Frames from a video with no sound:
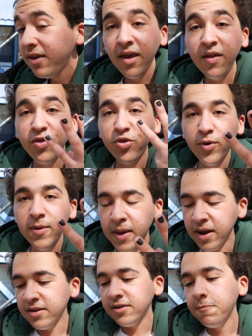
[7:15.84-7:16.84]
in 3
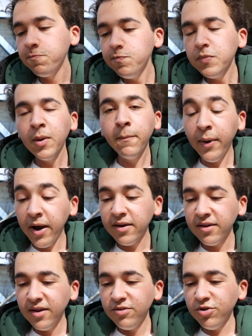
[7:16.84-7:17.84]
minutes, but
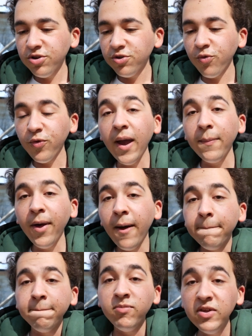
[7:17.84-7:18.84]
just to wrap up,
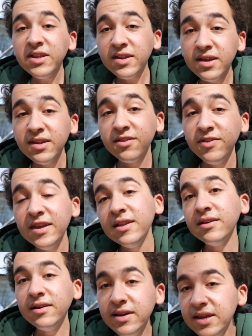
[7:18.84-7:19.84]
this is the
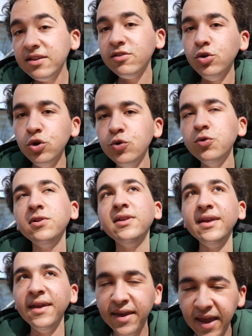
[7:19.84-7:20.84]
least
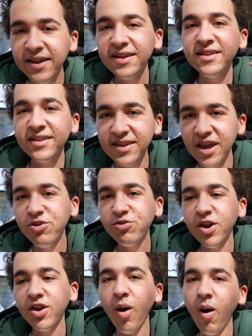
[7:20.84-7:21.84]
used gated
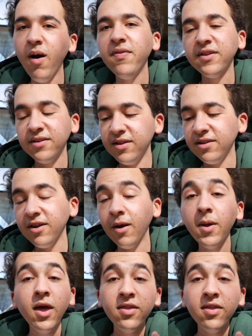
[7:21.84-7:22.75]
station on the system.